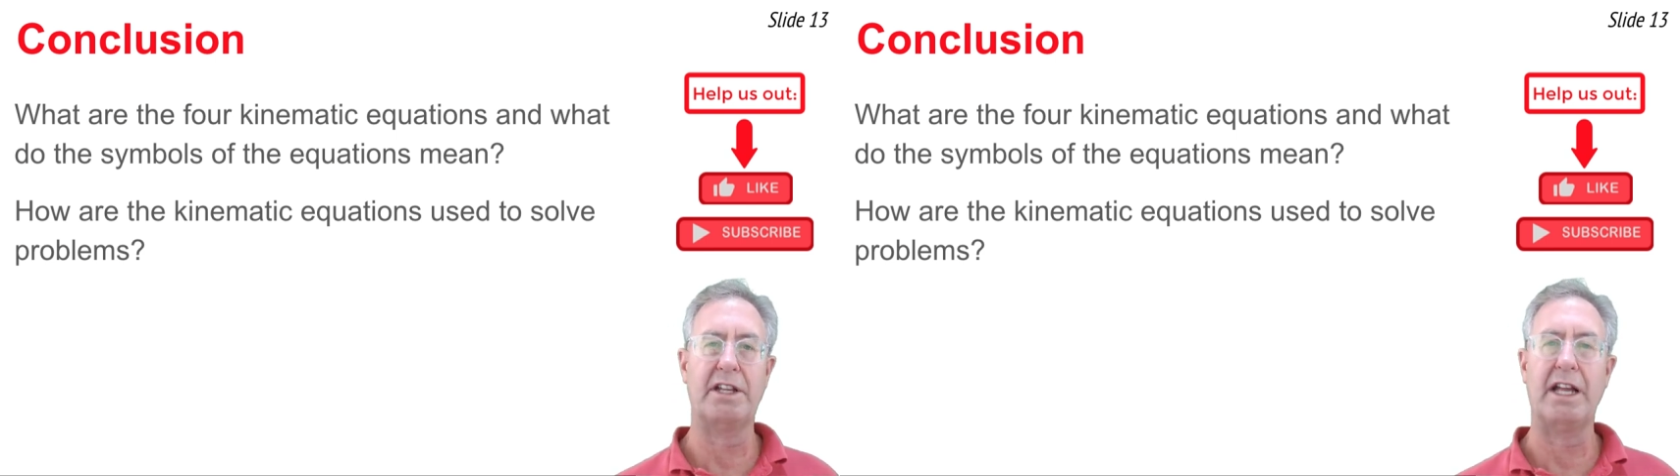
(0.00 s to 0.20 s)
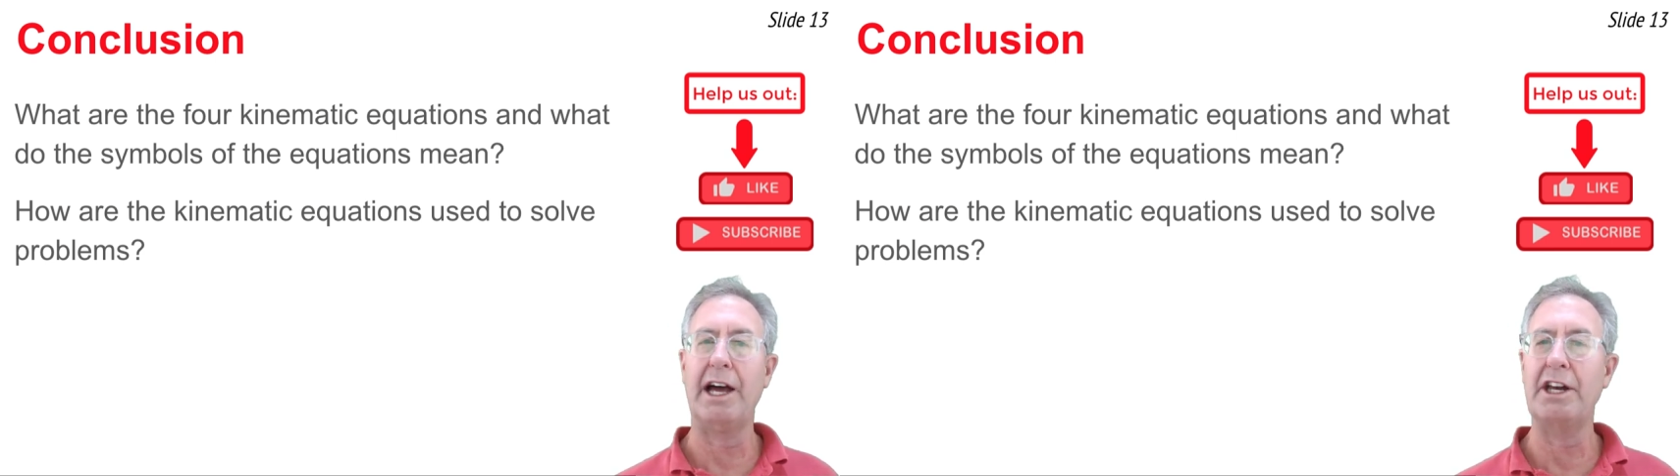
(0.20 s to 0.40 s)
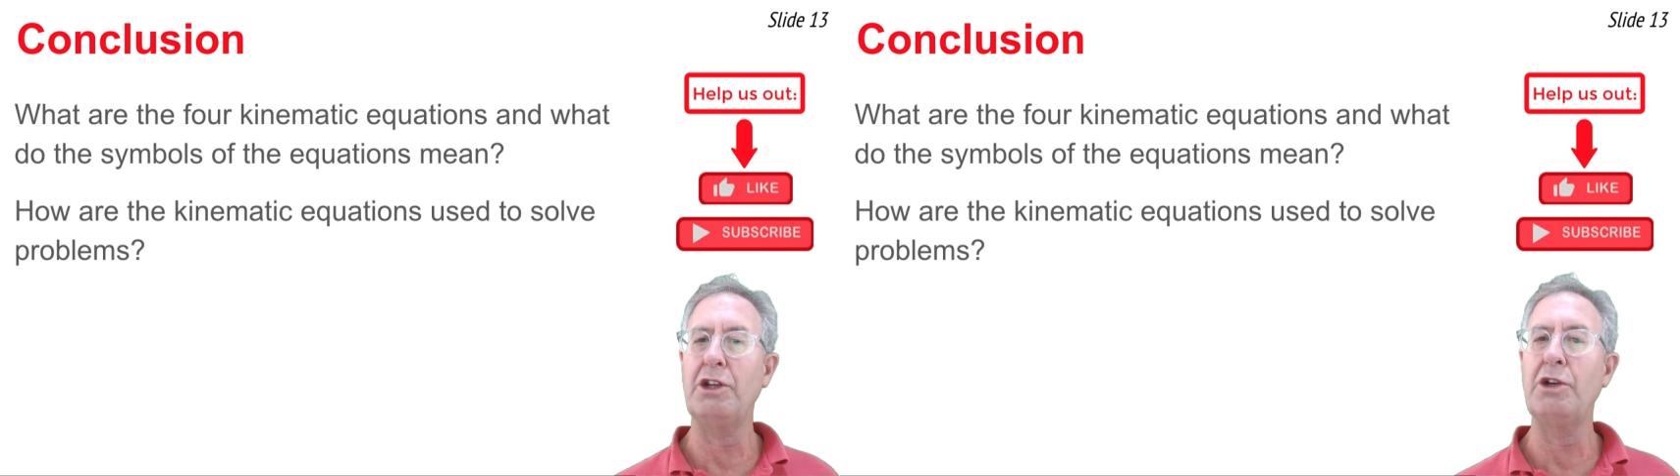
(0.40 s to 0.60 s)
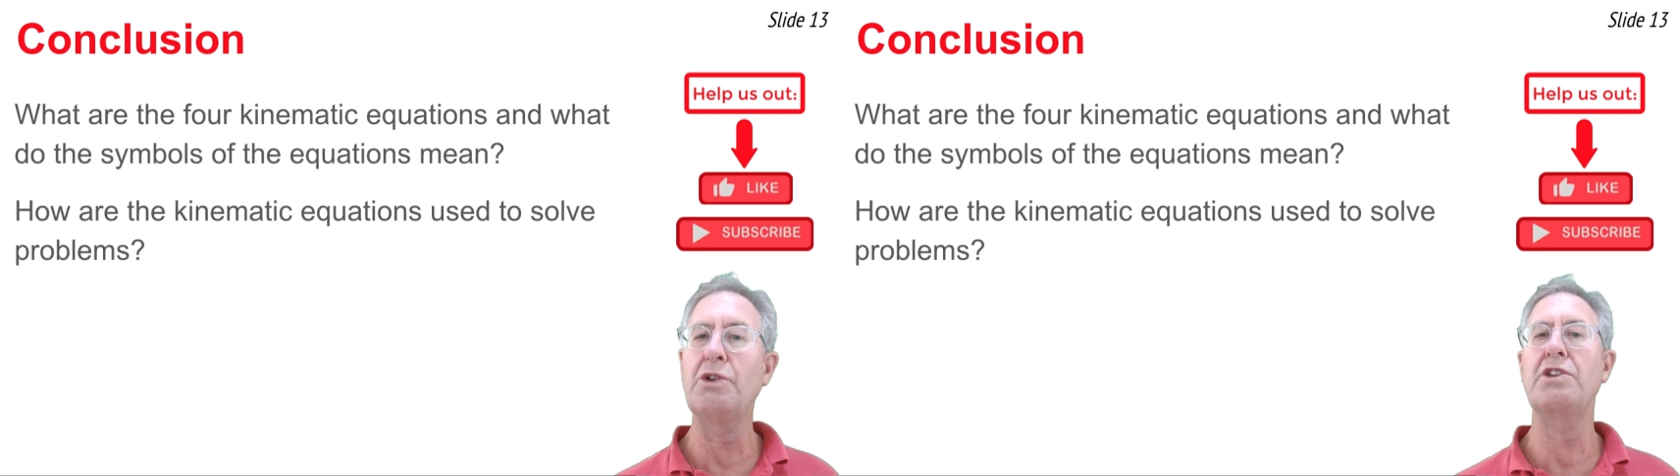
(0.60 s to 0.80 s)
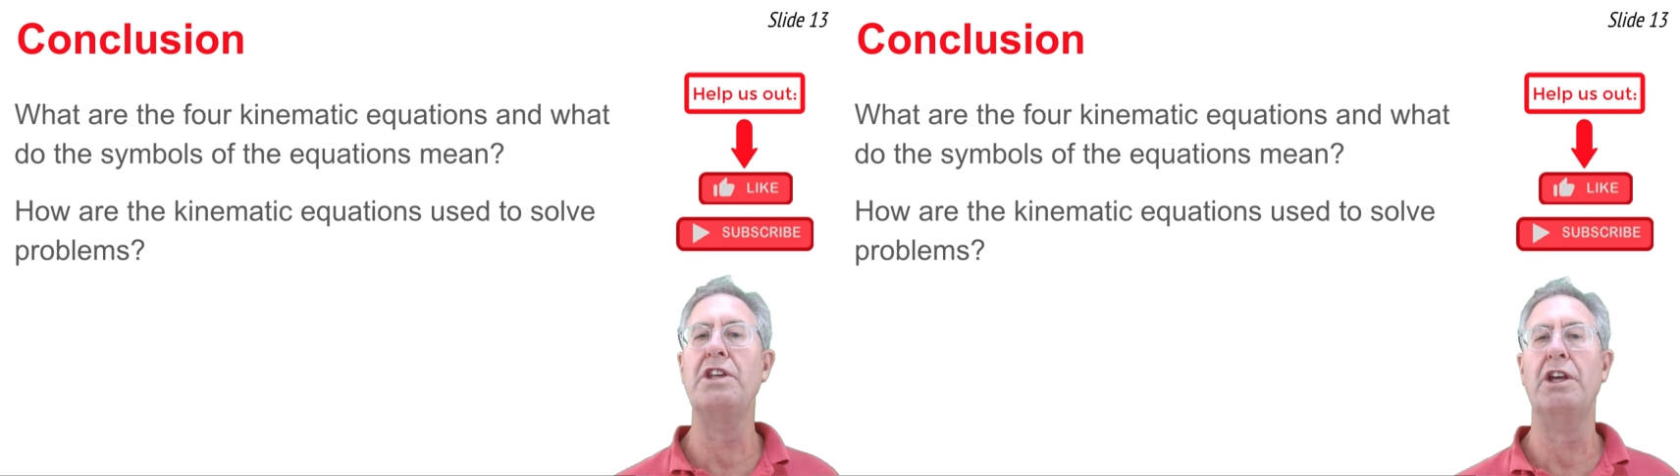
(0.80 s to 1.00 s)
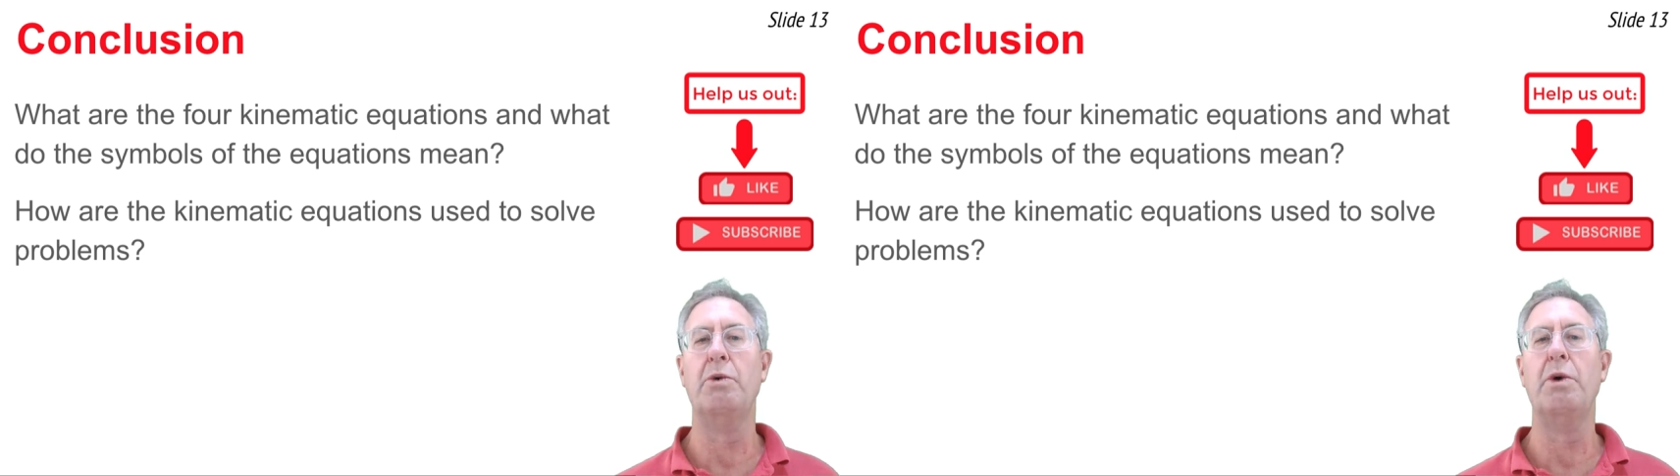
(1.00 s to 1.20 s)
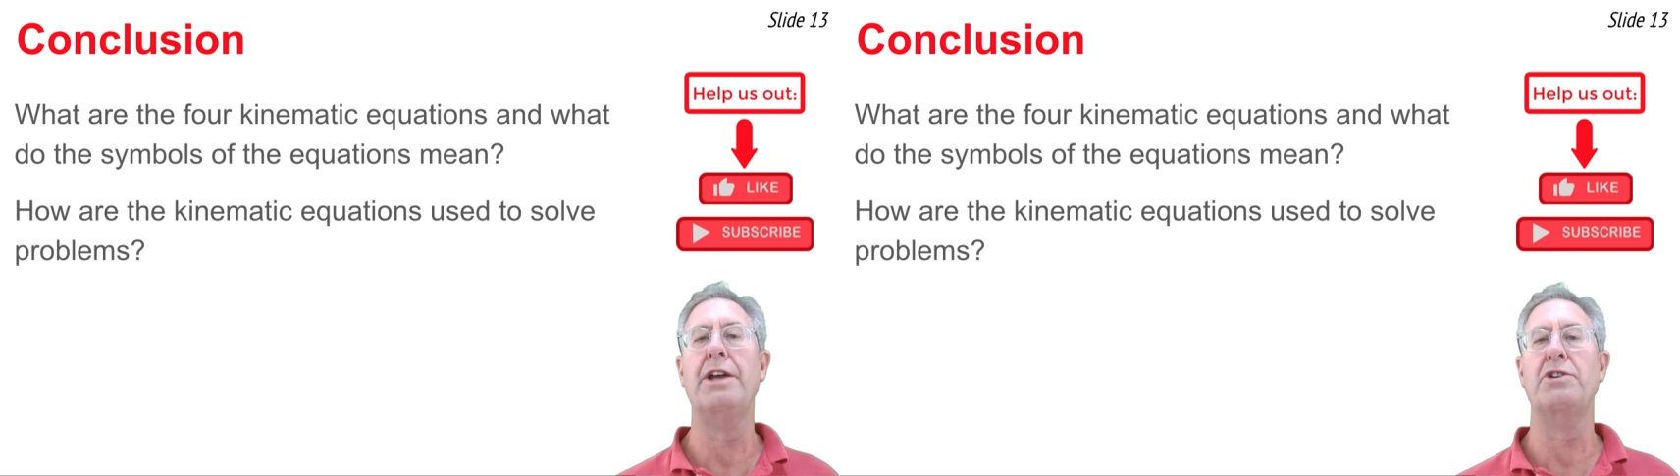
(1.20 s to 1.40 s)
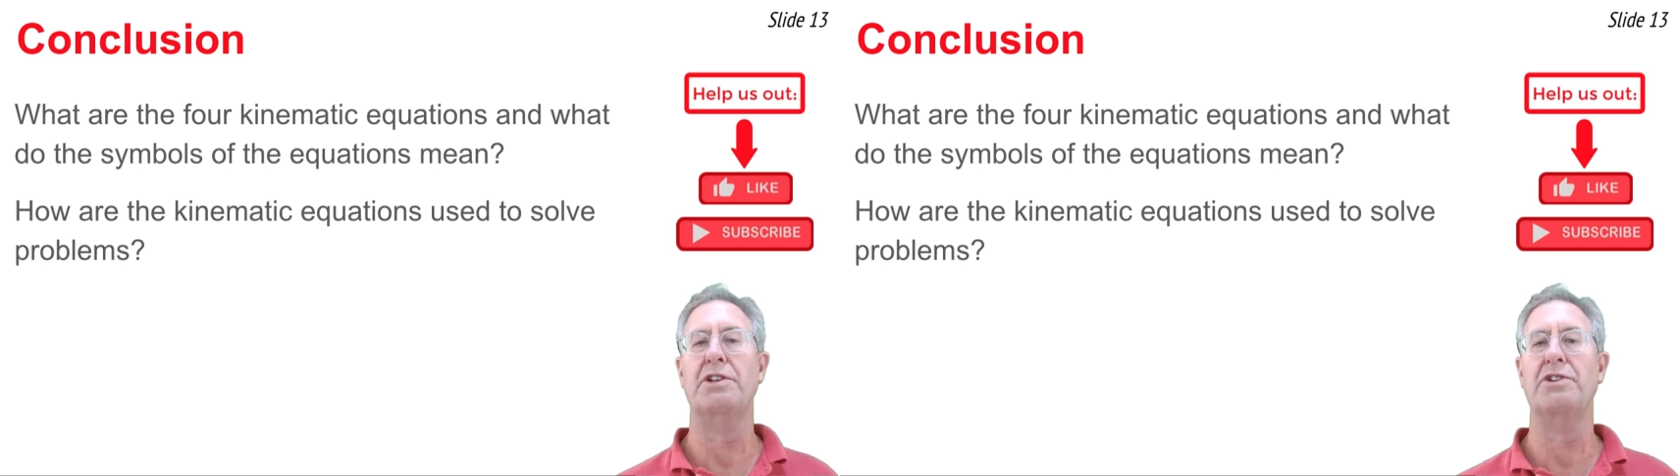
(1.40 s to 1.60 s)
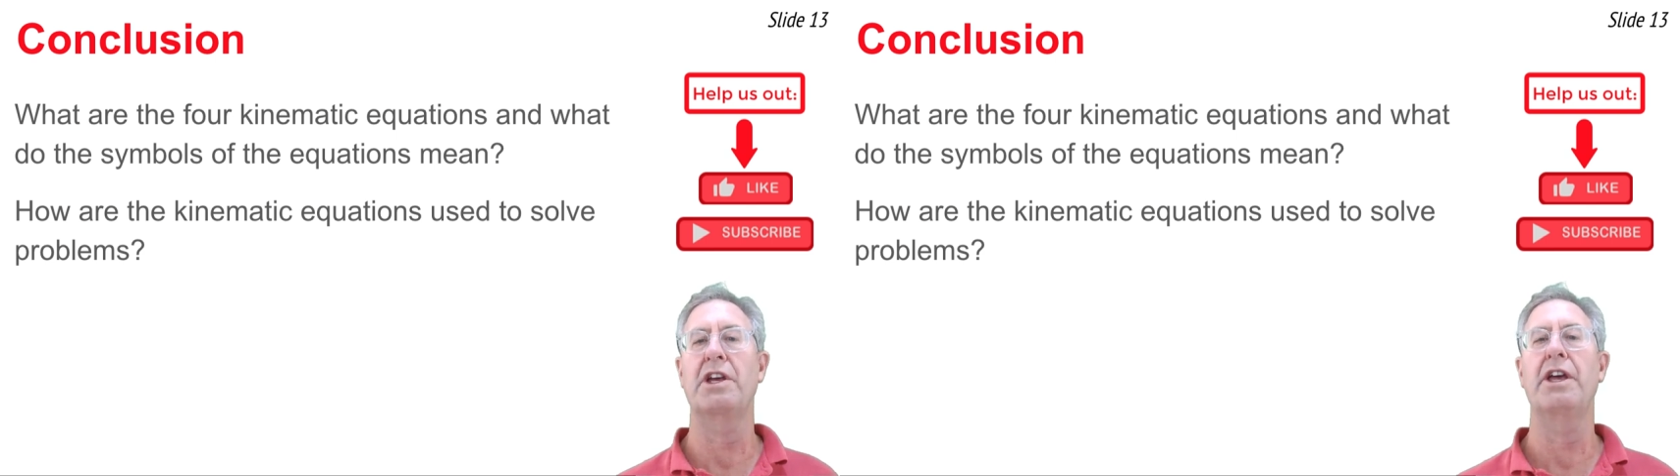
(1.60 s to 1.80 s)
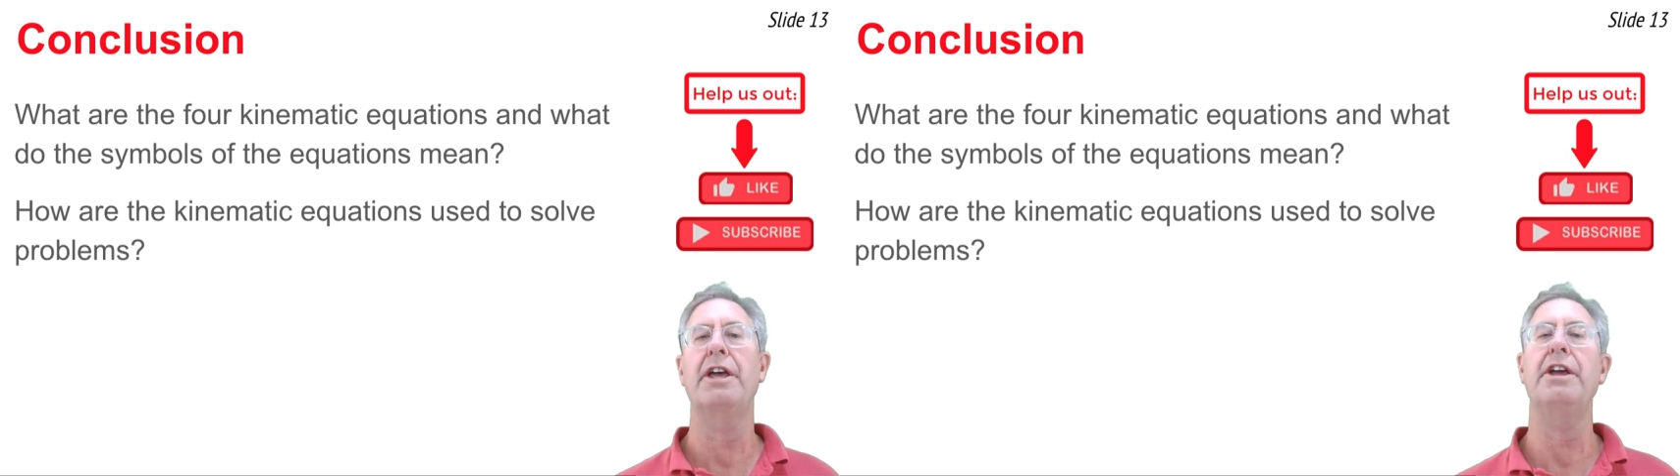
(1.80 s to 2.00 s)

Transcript: as to how to use the equations